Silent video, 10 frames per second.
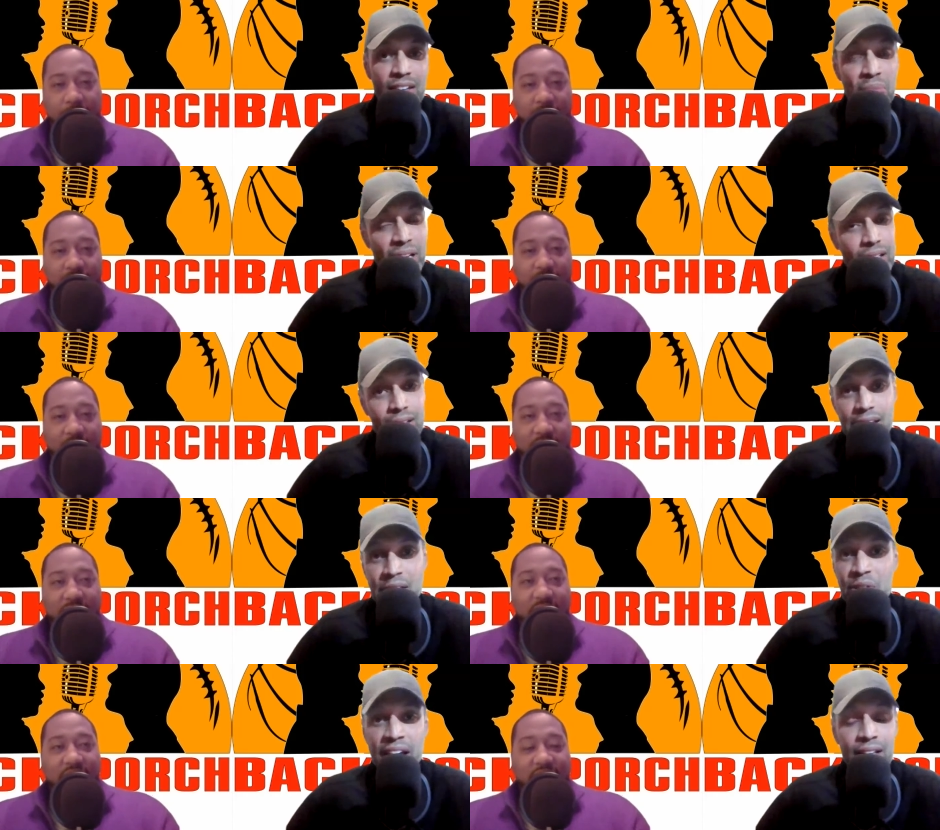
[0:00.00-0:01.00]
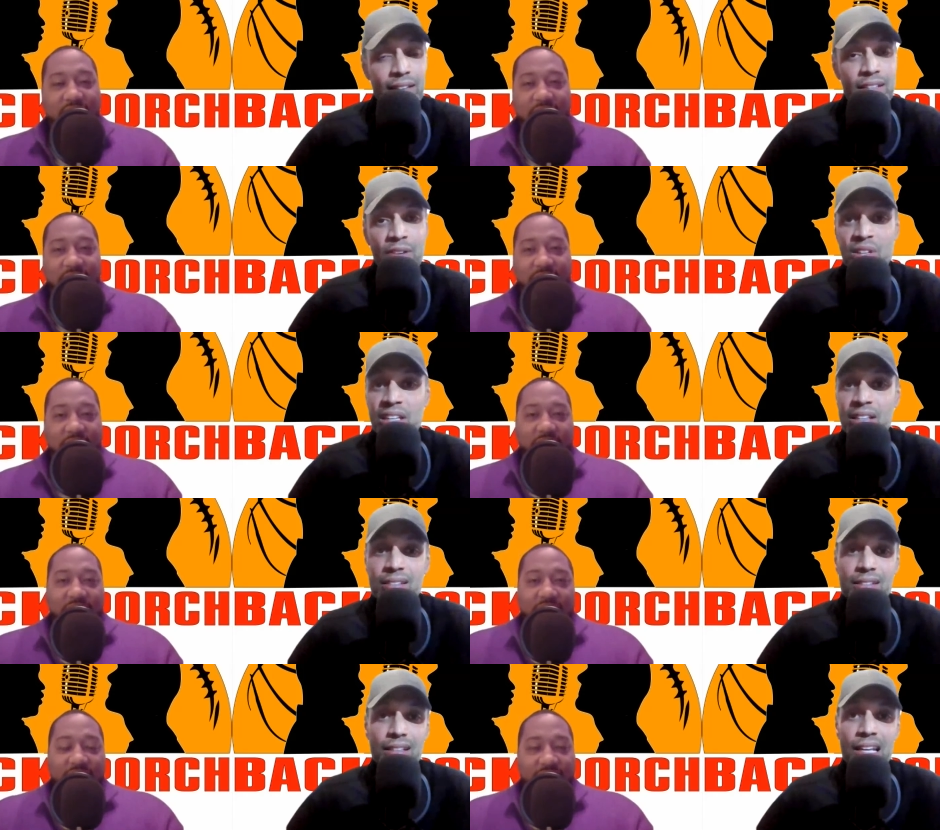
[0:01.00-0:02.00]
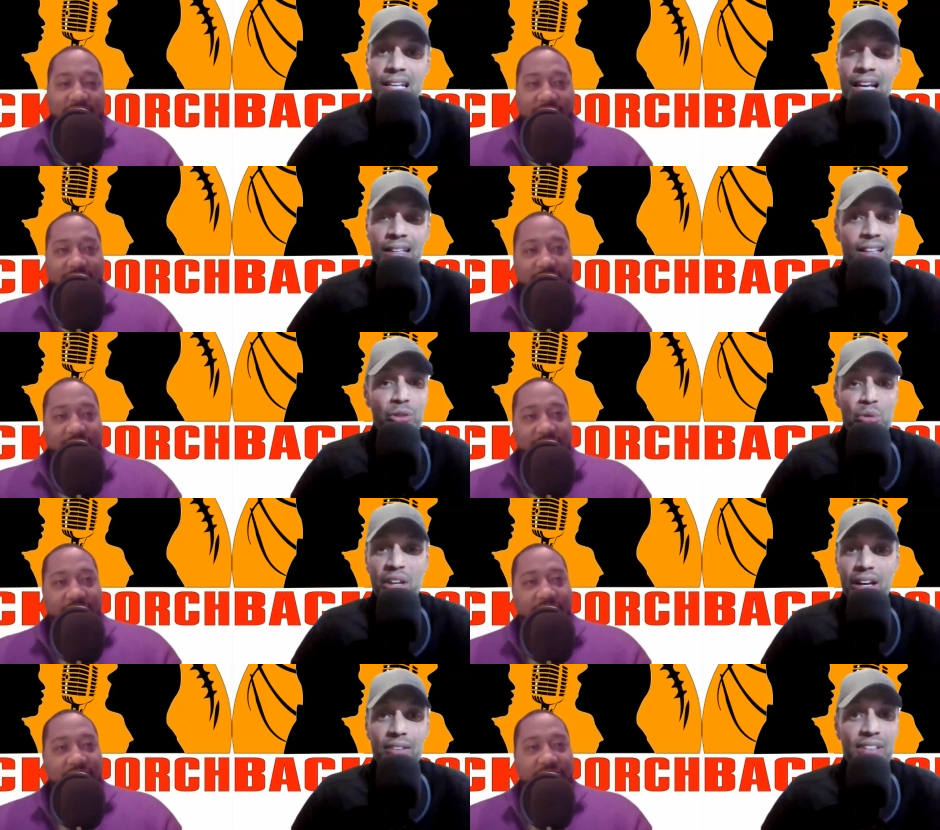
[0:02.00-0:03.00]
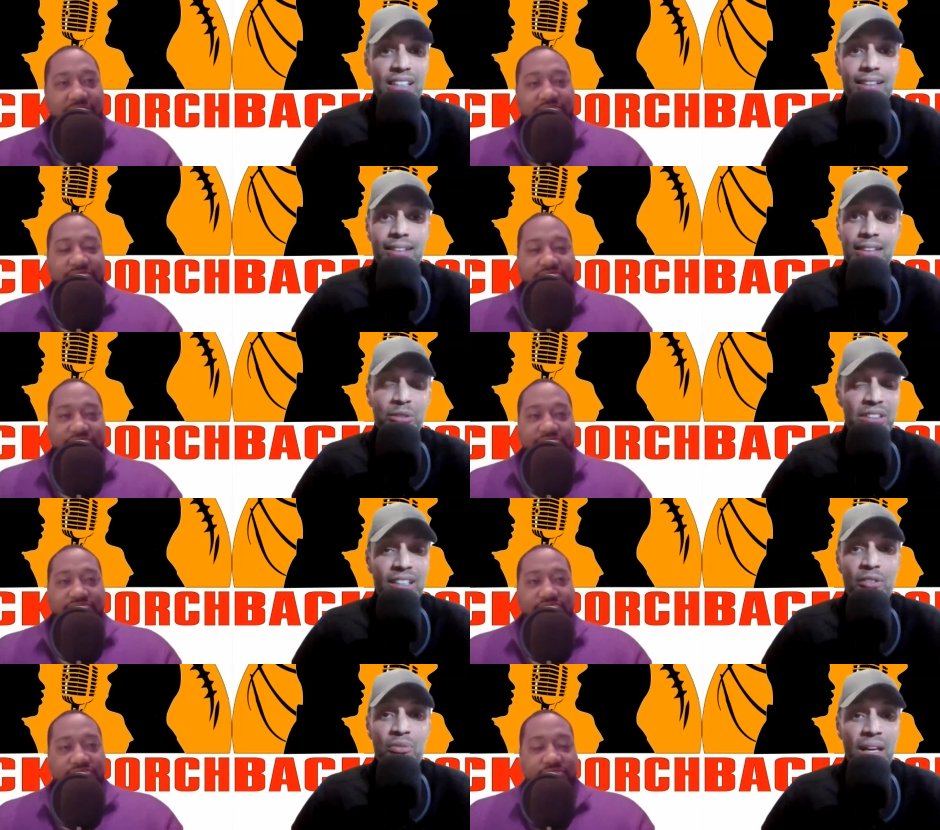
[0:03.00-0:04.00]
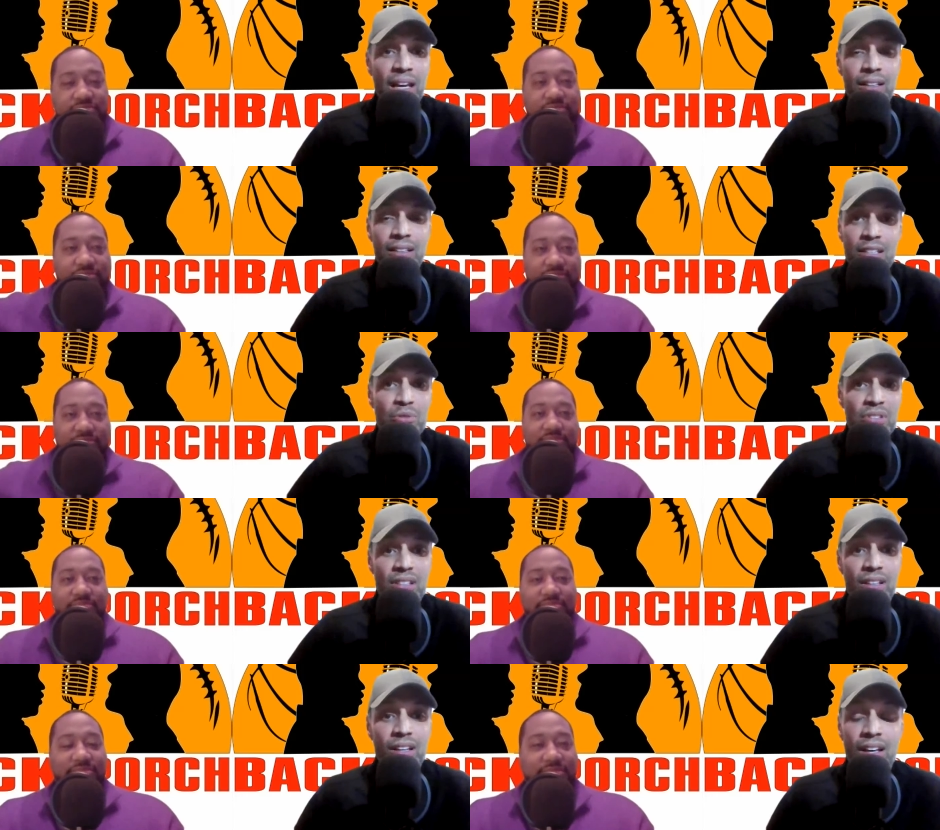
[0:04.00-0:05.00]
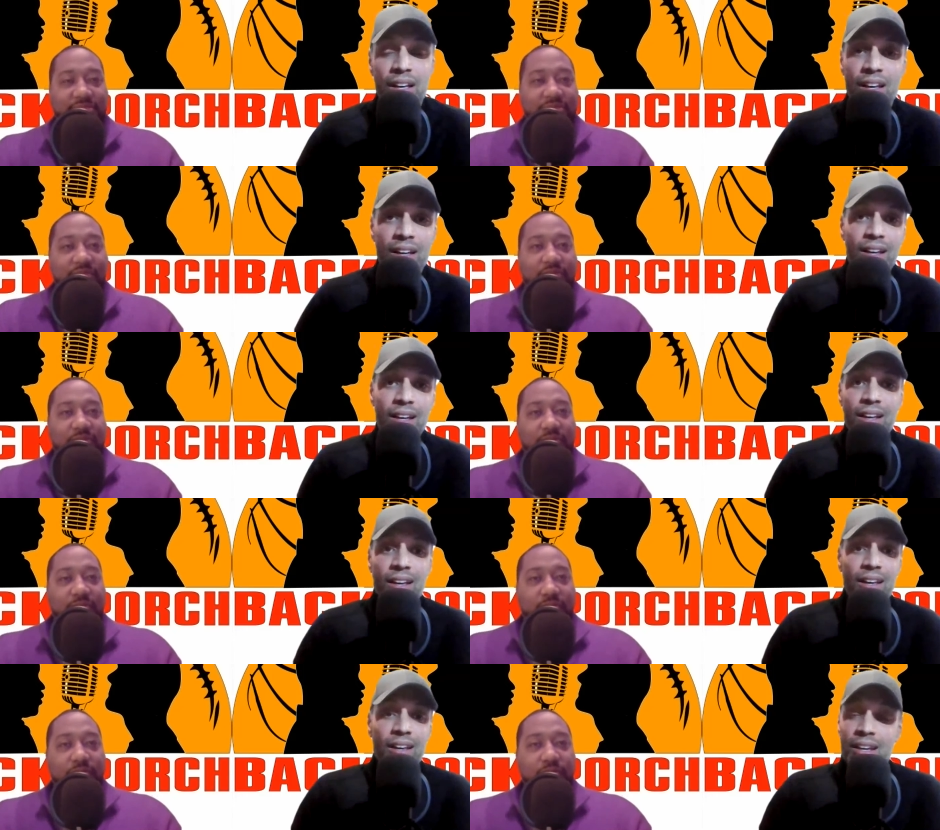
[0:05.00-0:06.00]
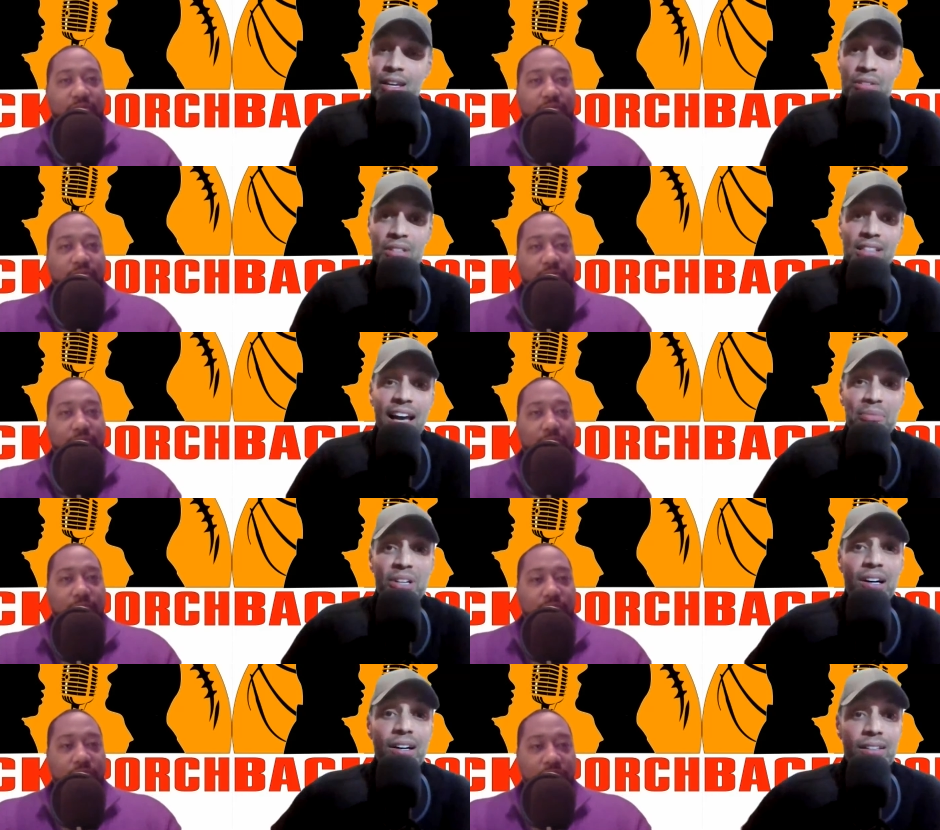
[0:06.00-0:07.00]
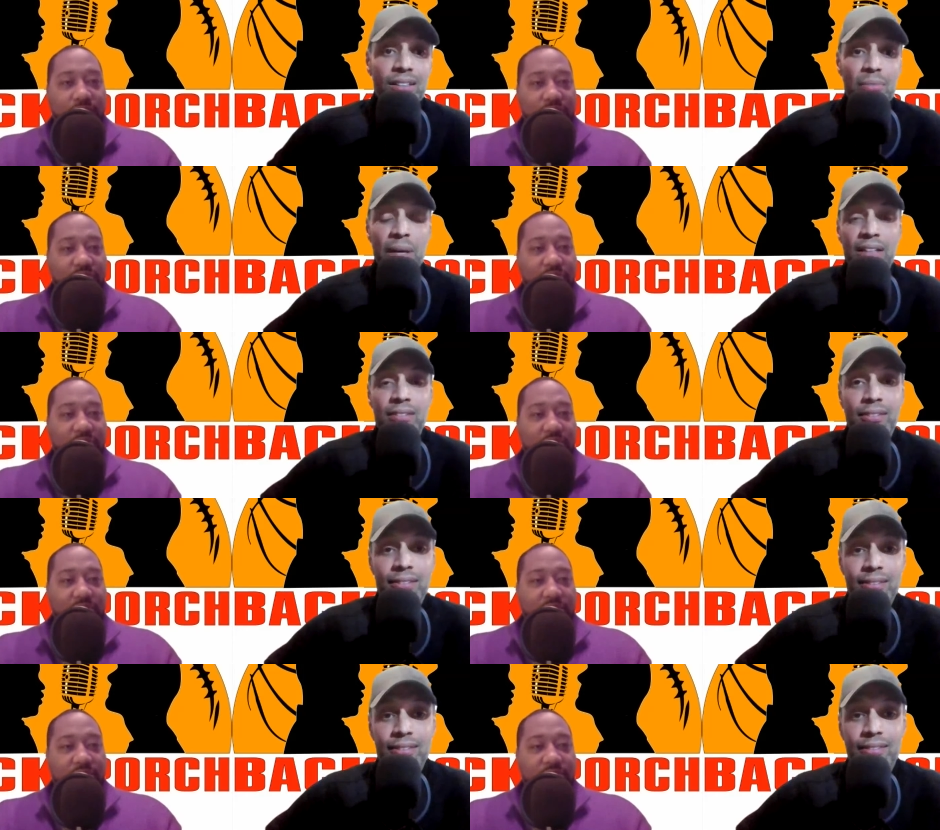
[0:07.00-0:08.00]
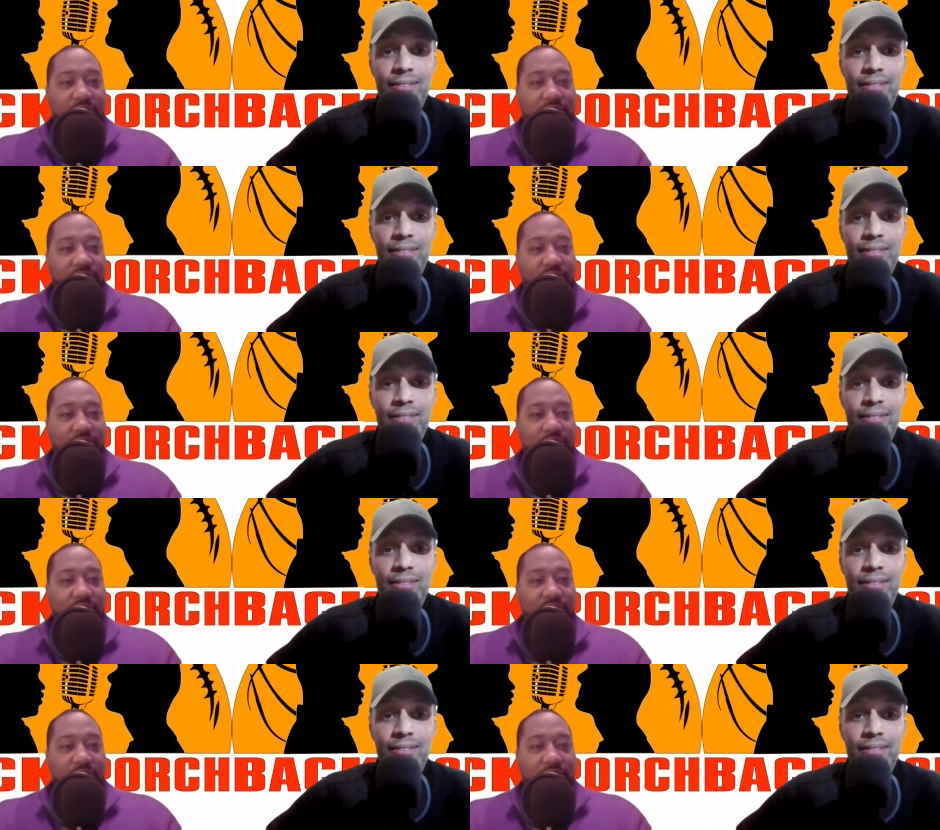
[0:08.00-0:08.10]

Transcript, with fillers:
Speaker 1: But you had the tough East, and he had to get through that every year, and it was tough, man, because he was the he was the top dog on the Pacers.